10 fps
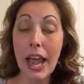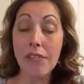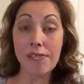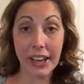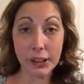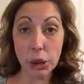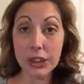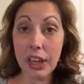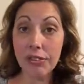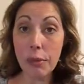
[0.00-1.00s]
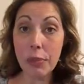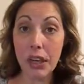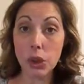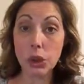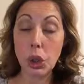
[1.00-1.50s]
Find yourself a
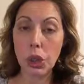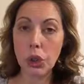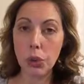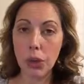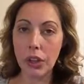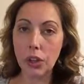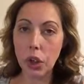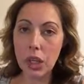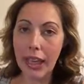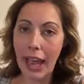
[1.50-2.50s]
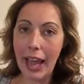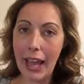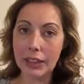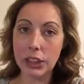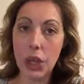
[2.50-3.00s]
mirror so that you can look
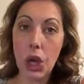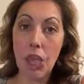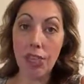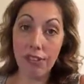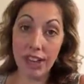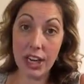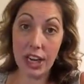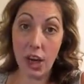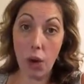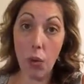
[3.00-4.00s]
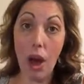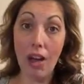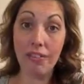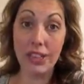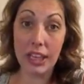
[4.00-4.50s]
at the video
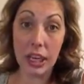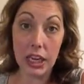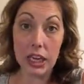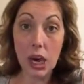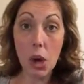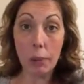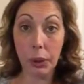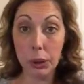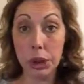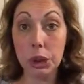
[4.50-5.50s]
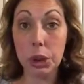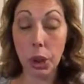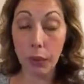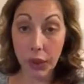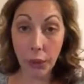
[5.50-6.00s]
of the person
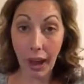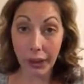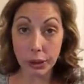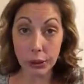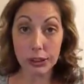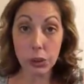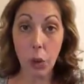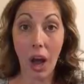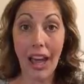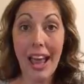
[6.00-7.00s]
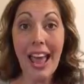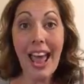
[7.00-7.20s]
showing you how to do a squat